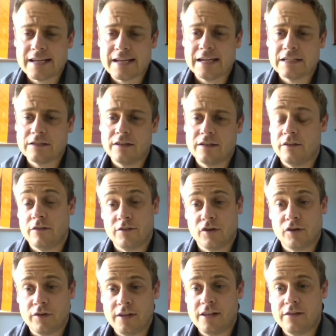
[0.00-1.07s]

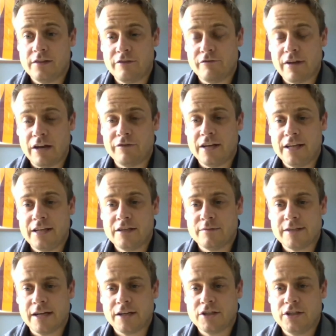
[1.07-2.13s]
the relevant
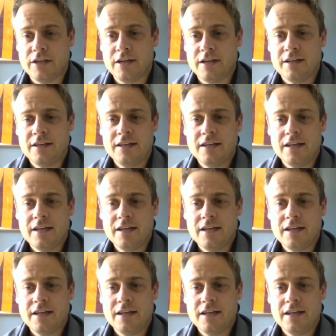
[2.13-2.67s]
income tax year